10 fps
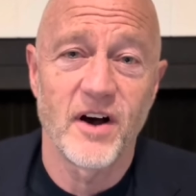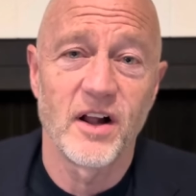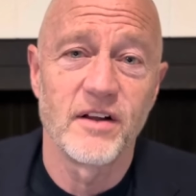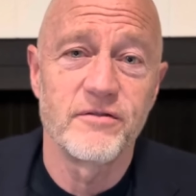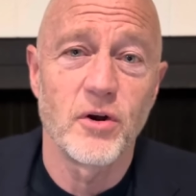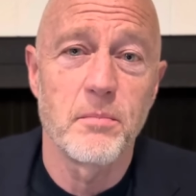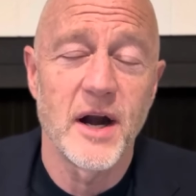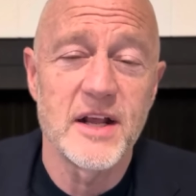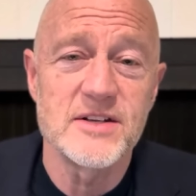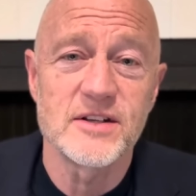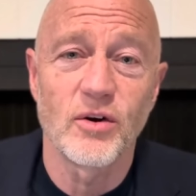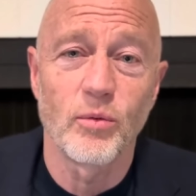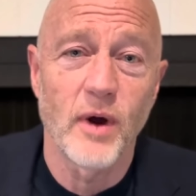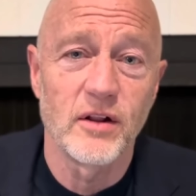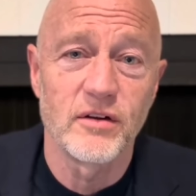all of your money's in a
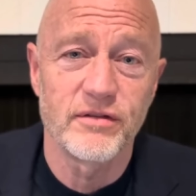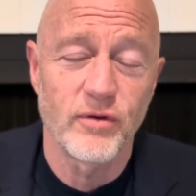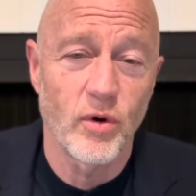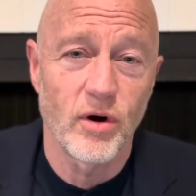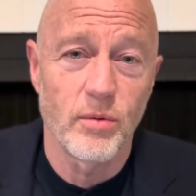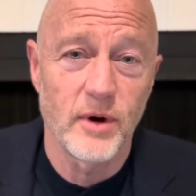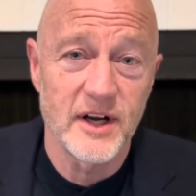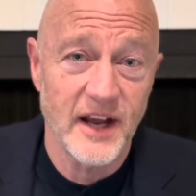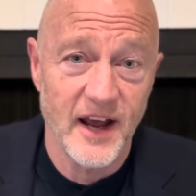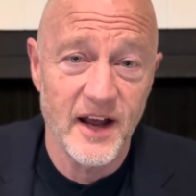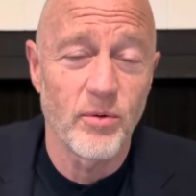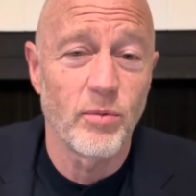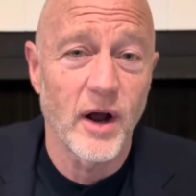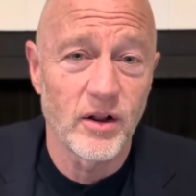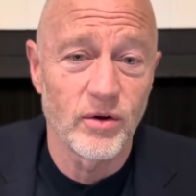regular 401k, a
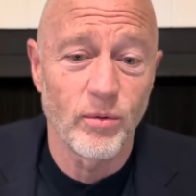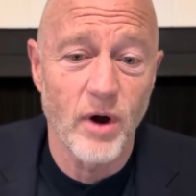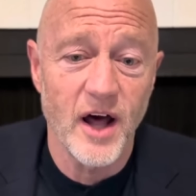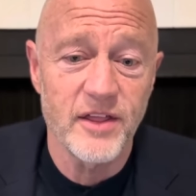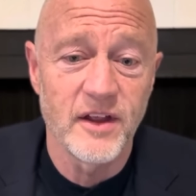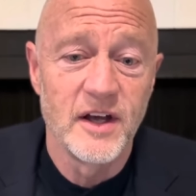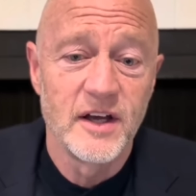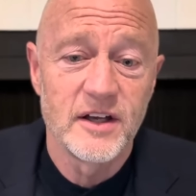regular Roth,